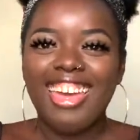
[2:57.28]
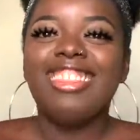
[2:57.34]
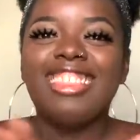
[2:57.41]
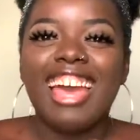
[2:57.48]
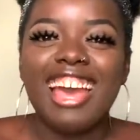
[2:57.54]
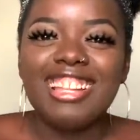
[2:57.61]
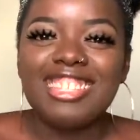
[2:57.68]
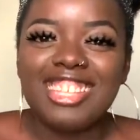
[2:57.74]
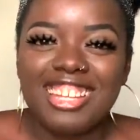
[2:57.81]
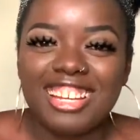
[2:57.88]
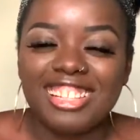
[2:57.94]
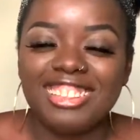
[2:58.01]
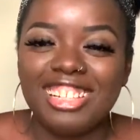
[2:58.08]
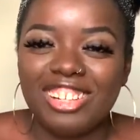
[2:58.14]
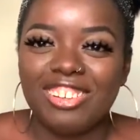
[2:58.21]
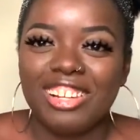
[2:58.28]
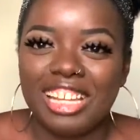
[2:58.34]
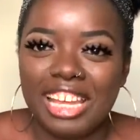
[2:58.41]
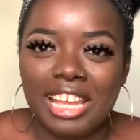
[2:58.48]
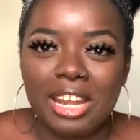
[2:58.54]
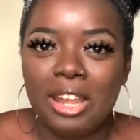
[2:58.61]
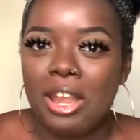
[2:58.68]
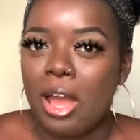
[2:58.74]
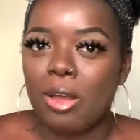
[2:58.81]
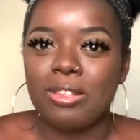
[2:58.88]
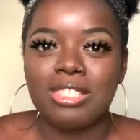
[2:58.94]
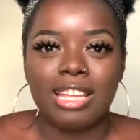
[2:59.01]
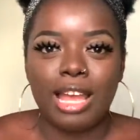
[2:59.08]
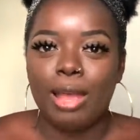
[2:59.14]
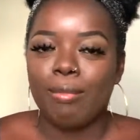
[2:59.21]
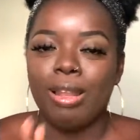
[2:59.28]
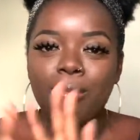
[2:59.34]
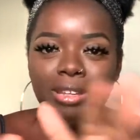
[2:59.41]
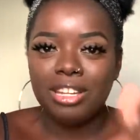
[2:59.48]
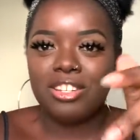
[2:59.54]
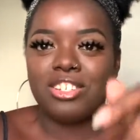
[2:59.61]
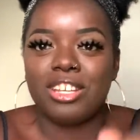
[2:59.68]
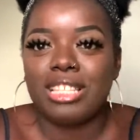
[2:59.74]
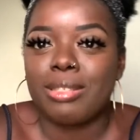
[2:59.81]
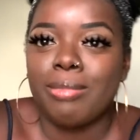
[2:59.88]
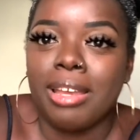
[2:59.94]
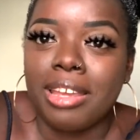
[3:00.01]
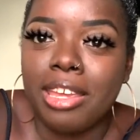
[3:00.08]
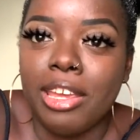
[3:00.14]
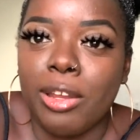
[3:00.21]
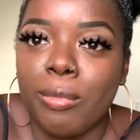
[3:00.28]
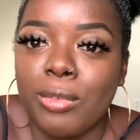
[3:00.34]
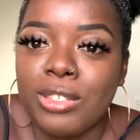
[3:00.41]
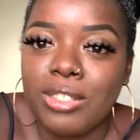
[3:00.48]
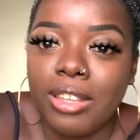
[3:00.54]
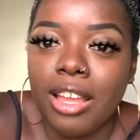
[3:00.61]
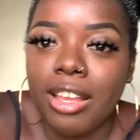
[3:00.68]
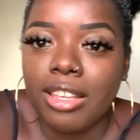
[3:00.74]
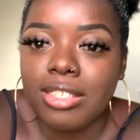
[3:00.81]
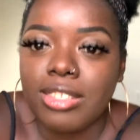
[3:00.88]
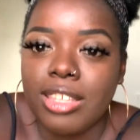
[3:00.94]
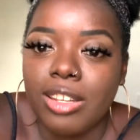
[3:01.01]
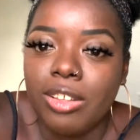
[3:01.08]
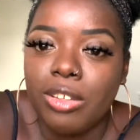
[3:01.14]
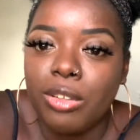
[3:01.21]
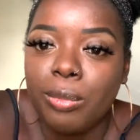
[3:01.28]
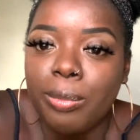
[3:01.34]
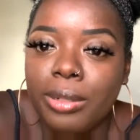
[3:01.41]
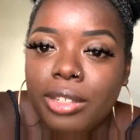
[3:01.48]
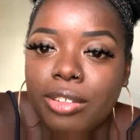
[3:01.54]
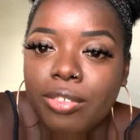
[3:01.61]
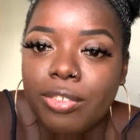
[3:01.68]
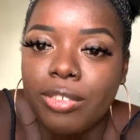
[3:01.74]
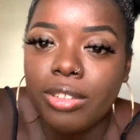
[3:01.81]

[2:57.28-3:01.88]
That took literally no time. Let me adjust my camera so y'all can see the whole puff.